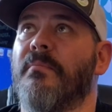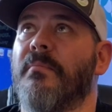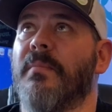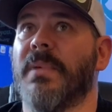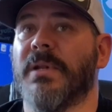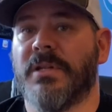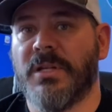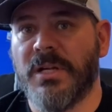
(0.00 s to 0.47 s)

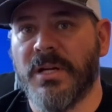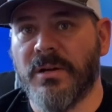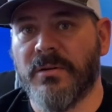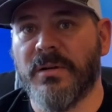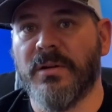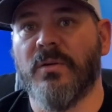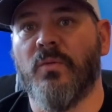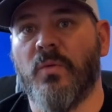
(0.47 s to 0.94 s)

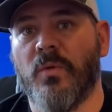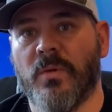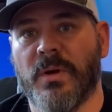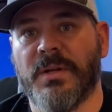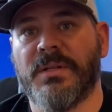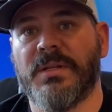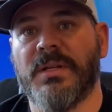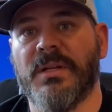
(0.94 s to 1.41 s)
material
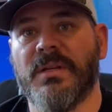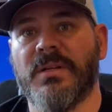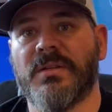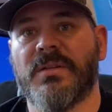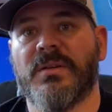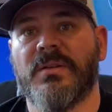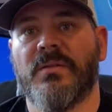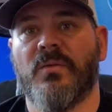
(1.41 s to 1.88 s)

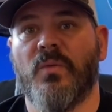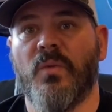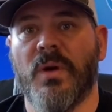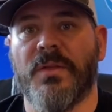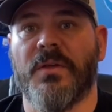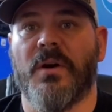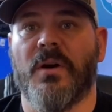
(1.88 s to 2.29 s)
warranties with